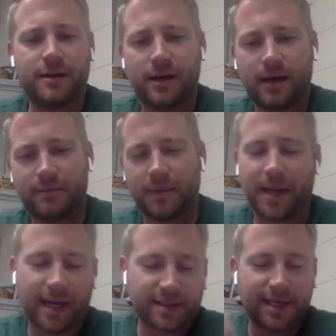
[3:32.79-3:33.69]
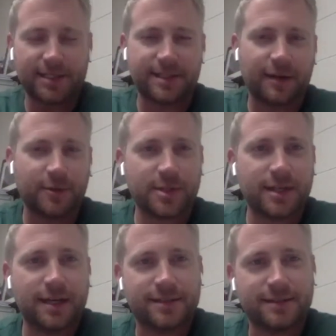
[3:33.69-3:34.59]
I guess not really
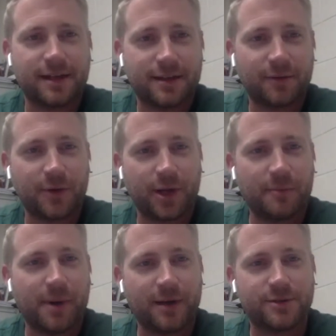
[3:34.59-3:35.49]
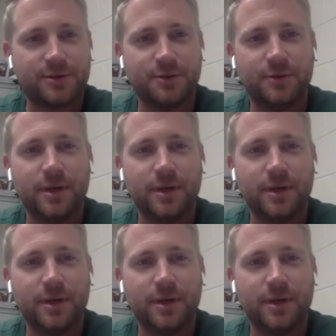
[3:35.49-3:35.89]
size because nothing really compares to